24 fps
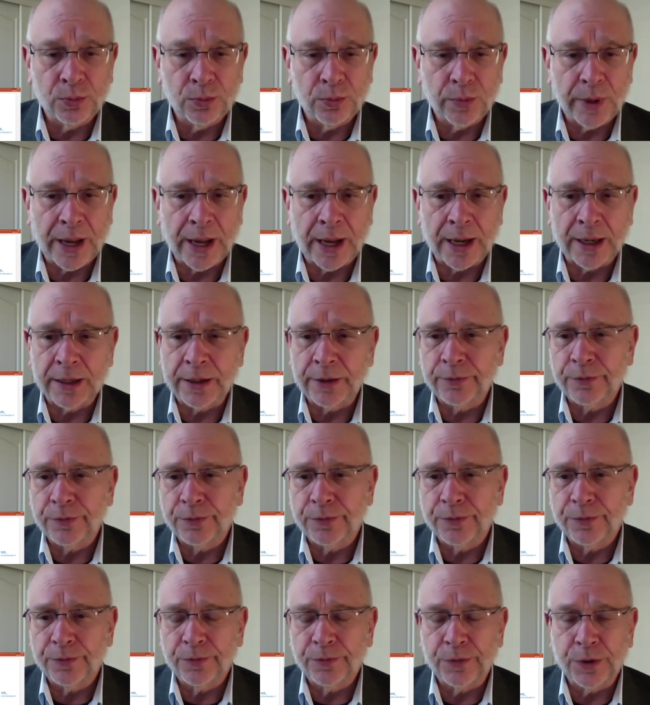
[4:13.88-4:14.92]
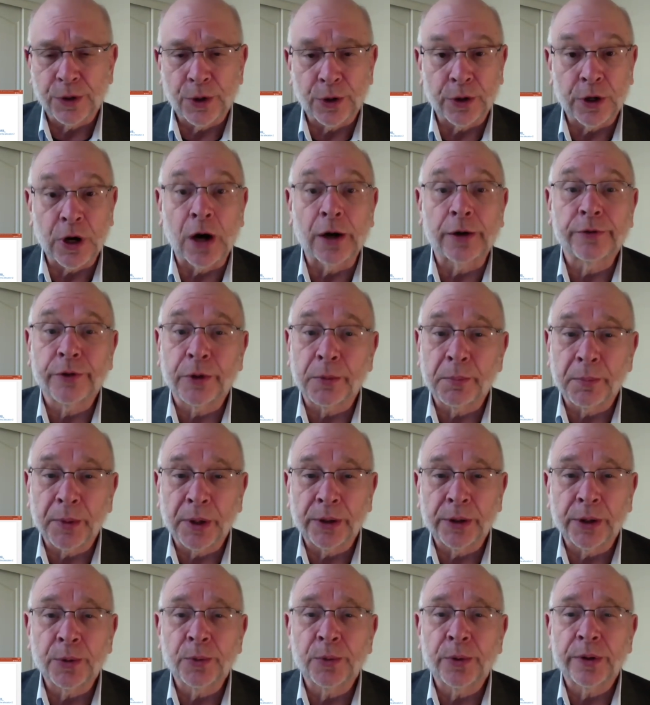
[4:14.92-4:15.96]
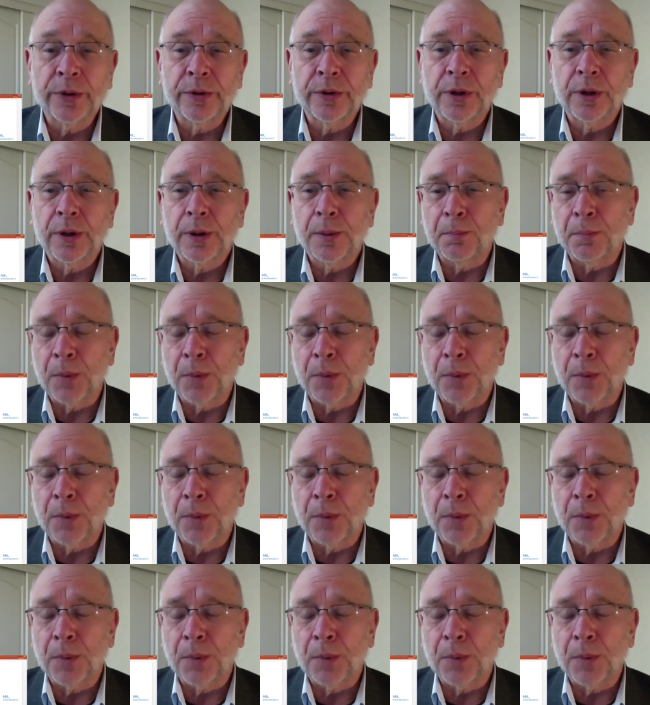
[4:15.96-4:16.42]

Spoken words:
and if you're not familiar with